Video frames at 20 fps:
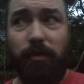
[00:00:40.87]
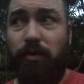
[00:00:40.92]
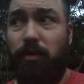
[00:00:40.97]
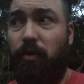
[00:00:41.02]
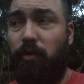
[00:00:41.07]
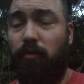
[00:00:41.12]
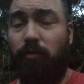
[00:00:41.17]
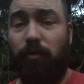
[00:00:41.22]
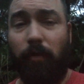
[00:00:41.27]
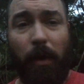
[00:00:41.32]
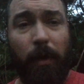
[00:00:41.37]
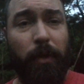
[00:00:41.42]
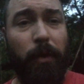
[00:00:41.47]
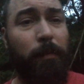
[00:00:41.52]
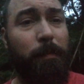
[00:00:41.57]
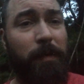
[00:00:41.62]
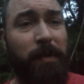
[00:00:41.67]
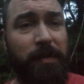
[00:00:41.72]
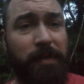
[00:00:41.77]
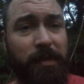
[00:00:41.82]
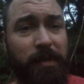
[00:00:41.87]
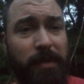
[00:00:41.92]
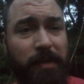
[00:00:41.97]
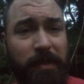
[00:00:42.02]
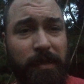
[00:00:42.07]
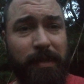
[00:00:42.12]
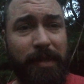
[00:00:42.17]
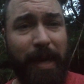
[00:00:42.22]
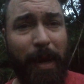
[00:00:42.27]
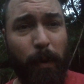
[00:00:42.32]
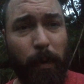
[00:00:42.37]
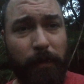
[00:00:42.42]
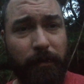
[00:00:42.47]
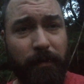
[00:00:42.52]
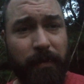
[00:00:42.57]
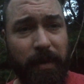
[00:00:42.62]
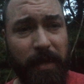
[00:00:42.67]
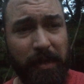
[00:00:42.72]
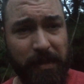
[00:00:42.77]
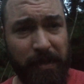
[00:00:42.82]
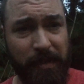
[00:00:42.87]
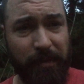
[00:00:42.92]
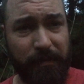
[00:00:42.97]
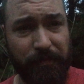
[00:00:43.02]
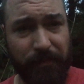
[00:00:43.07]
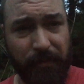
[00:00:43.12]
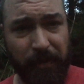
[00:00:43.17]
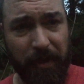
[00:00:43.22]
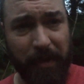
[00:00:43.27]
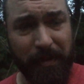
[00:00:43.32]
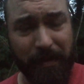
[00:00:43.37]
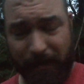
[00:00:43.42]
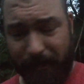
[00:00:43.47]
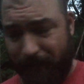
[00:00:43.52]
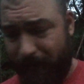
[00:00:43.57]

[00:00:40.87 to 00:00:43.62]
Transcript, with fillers: to run their businesses however they see fit.